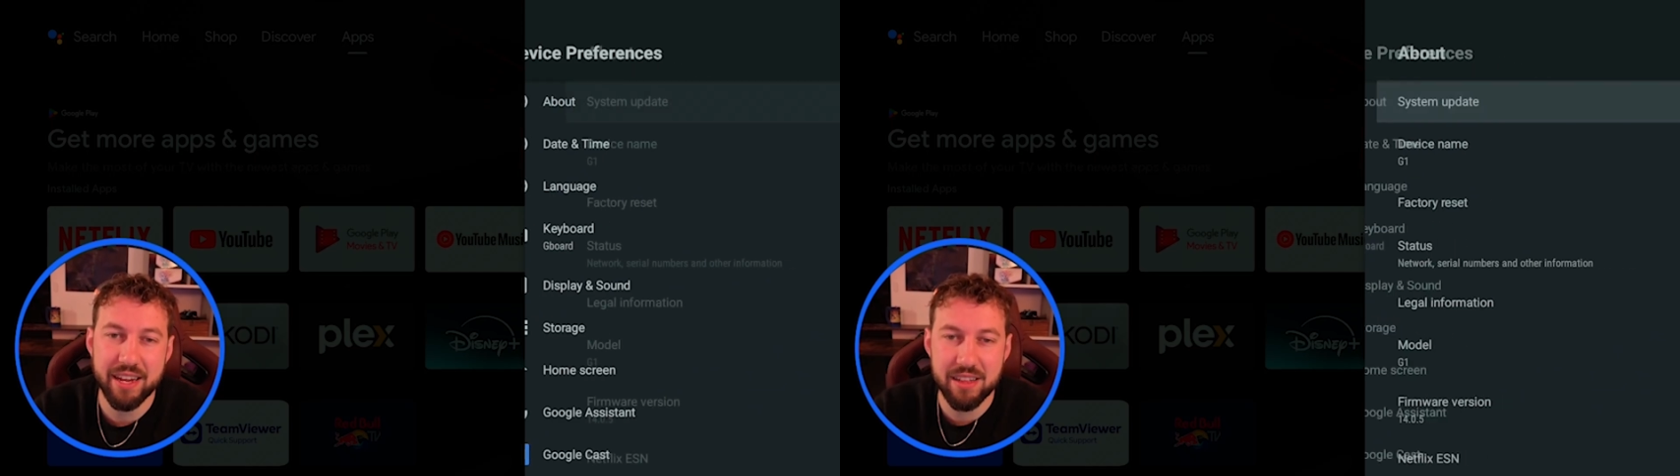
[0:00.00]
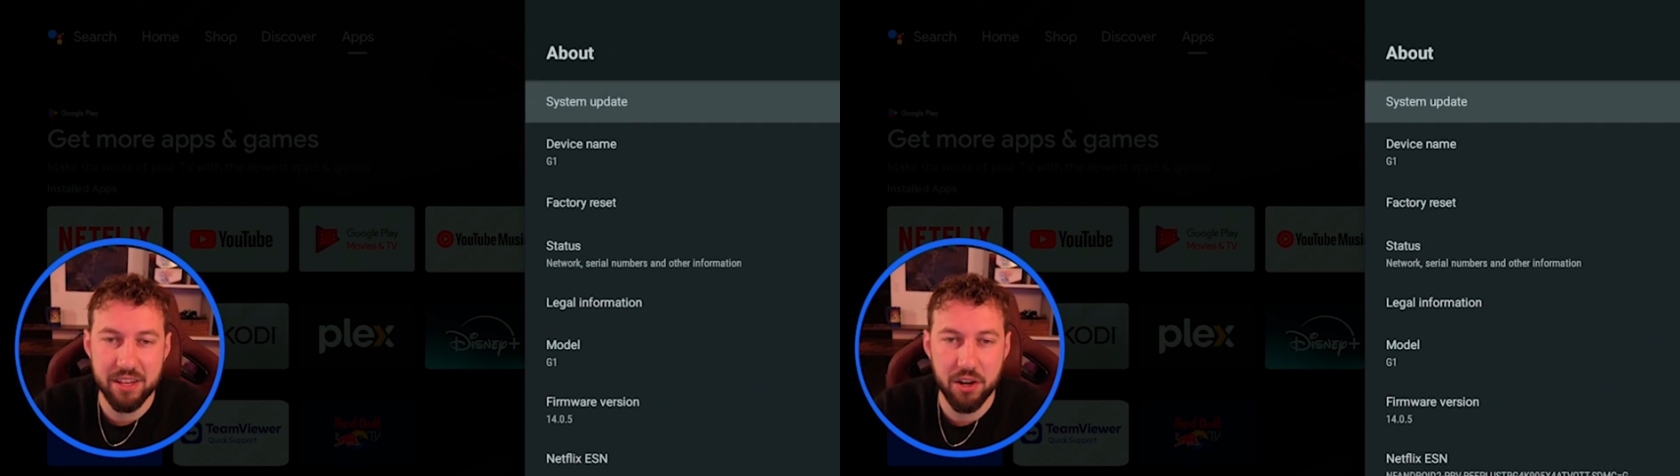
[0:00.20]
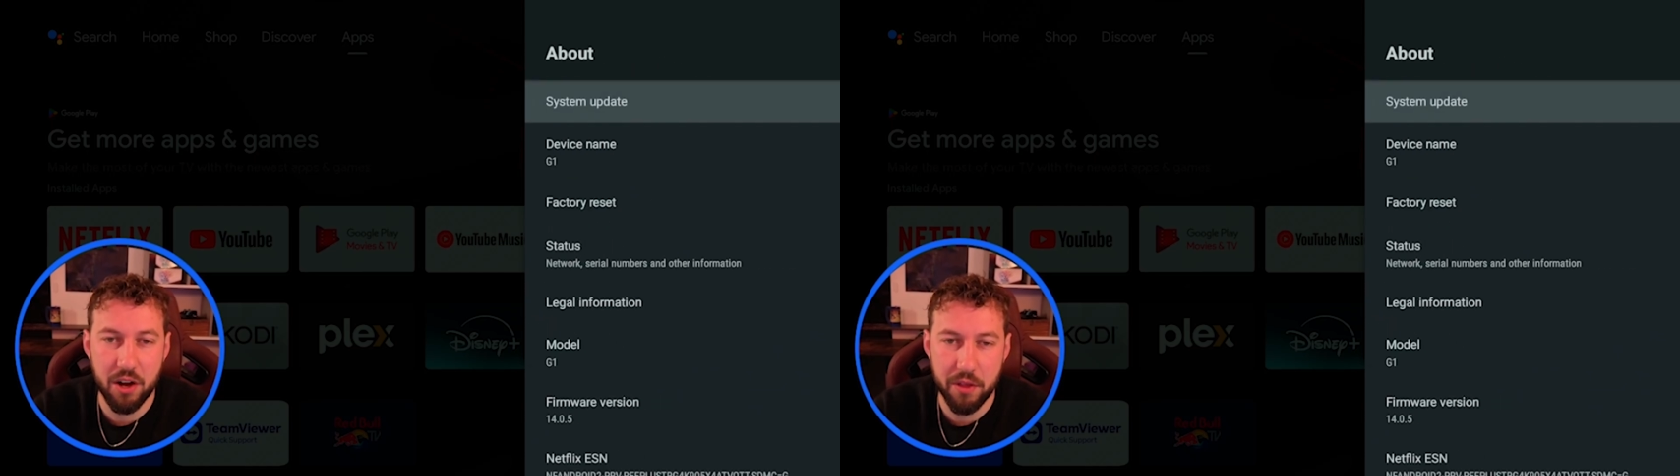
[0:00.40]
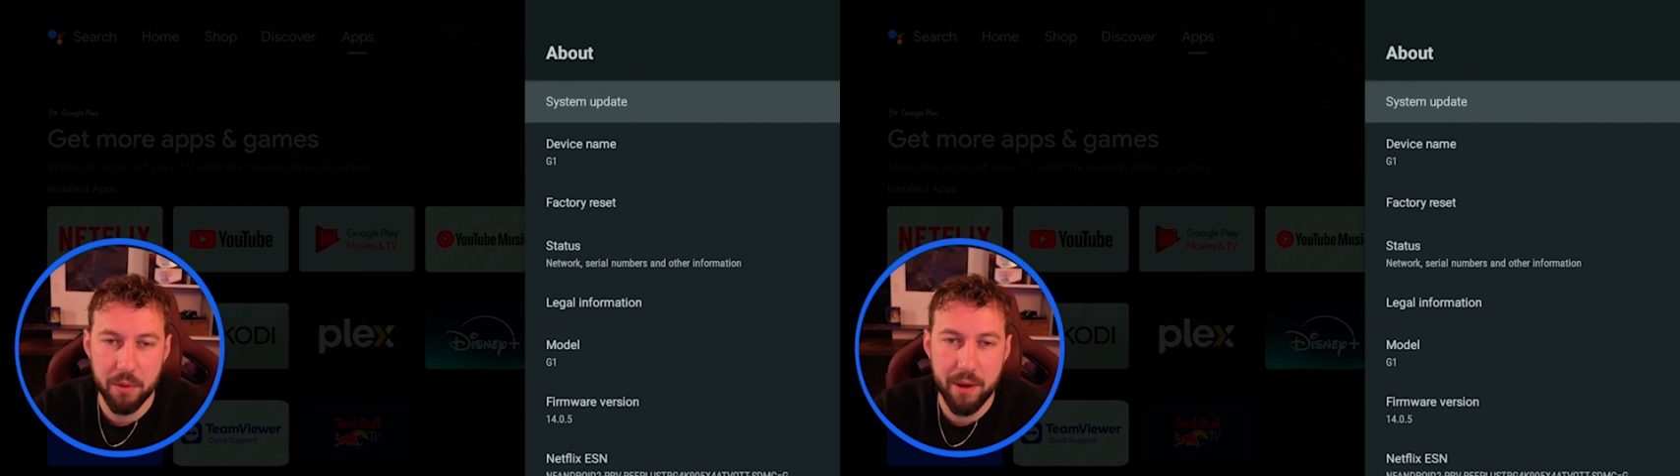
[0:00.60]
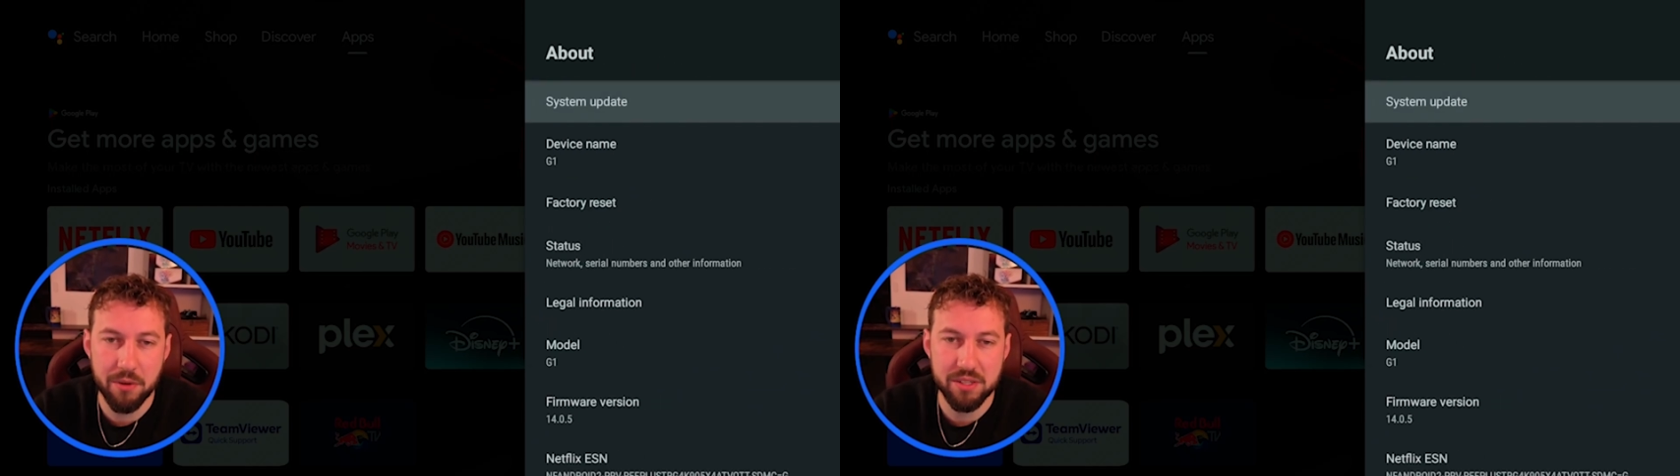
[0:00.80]
and click on the
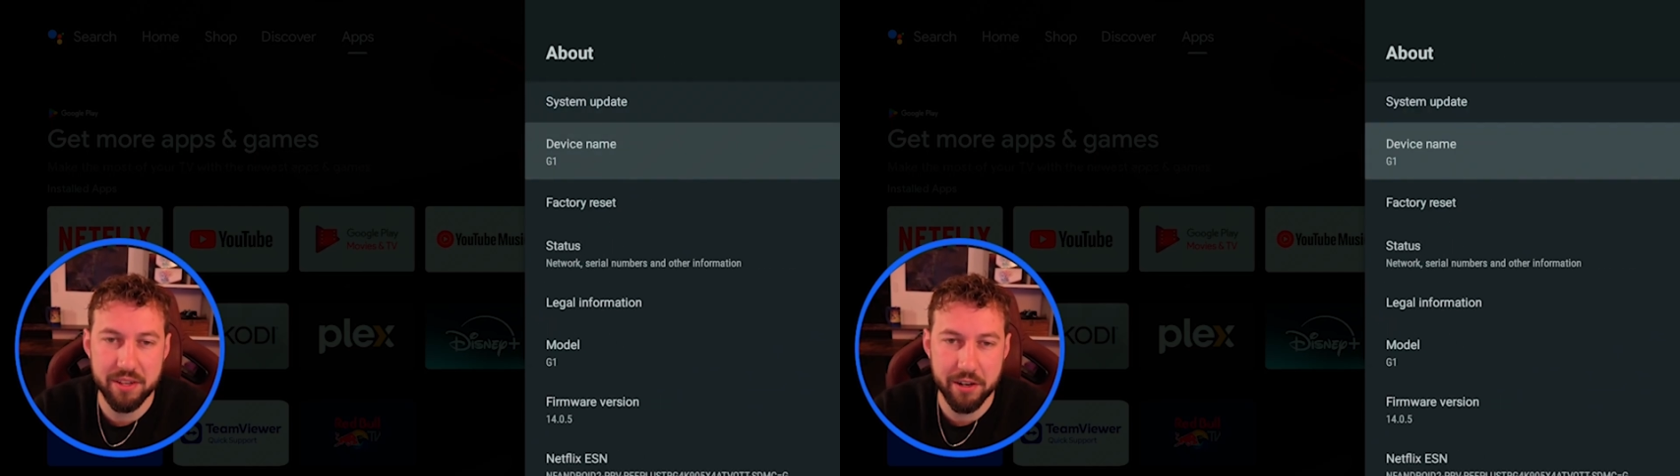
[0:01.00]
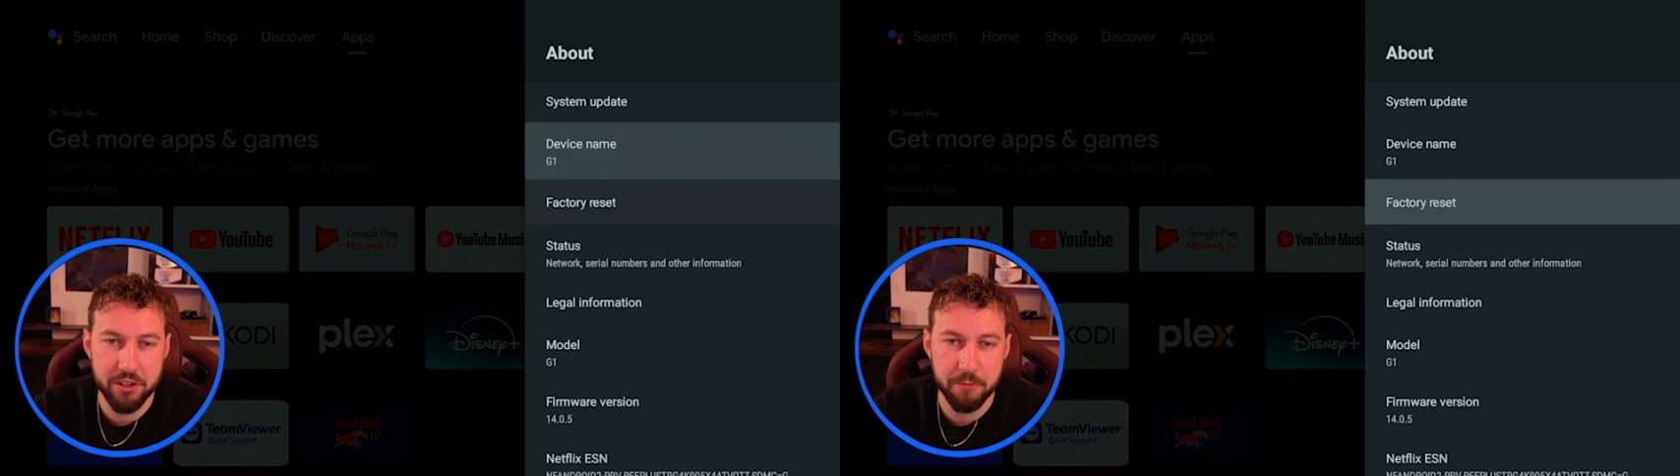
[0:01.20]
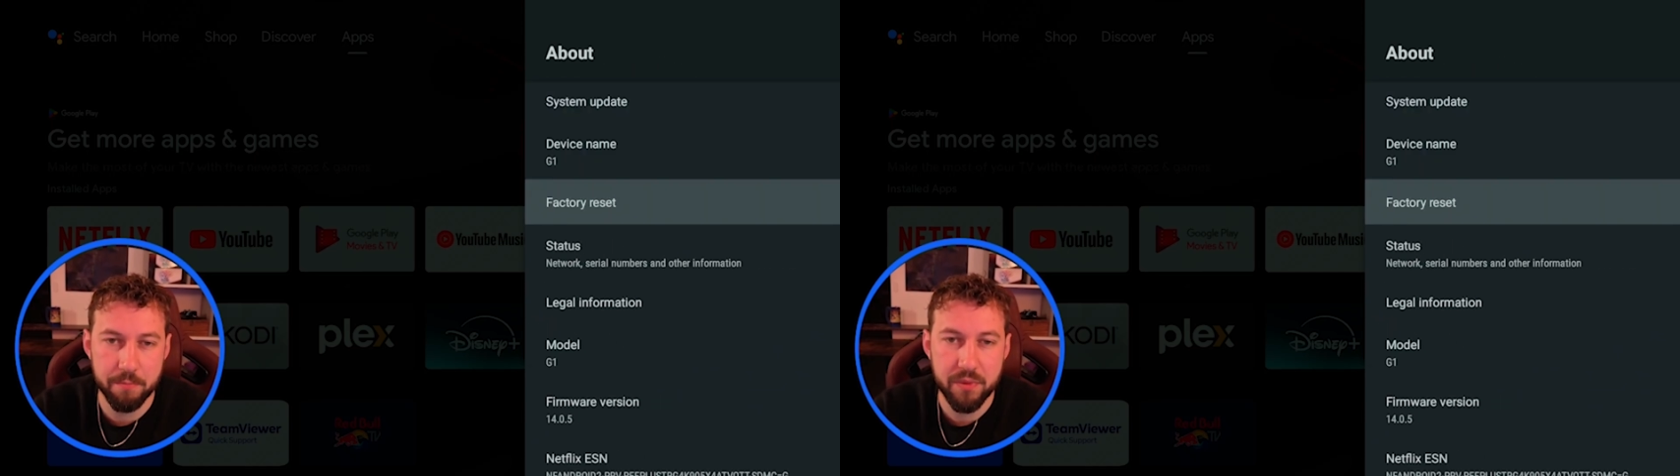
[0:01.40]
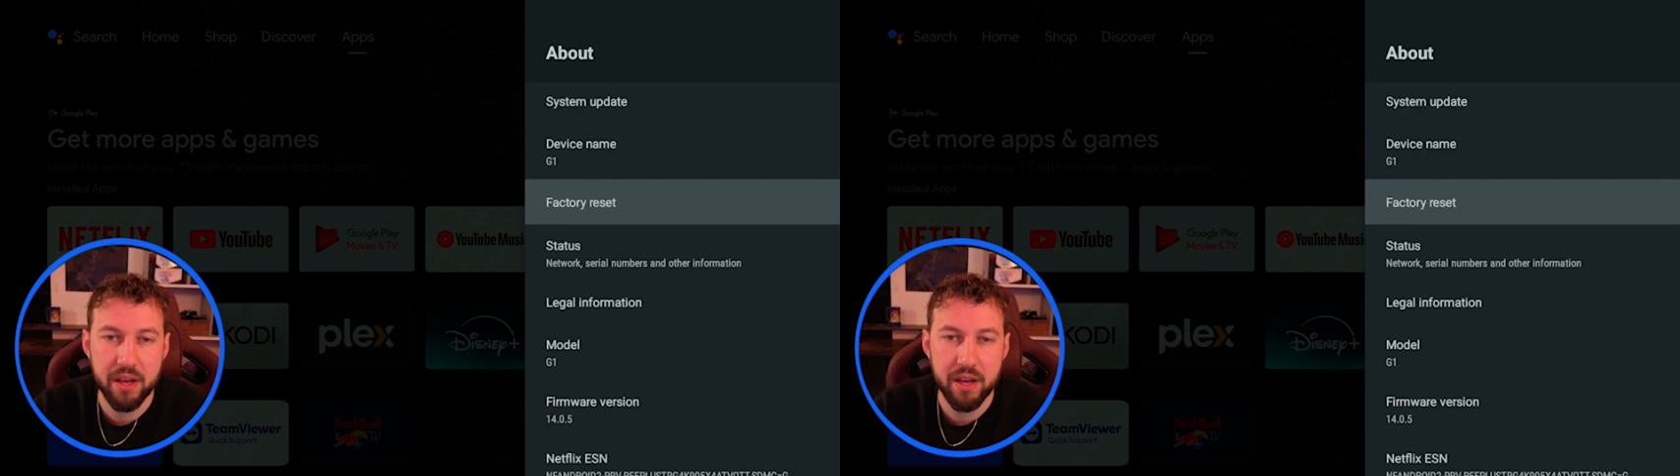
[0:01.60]
about section.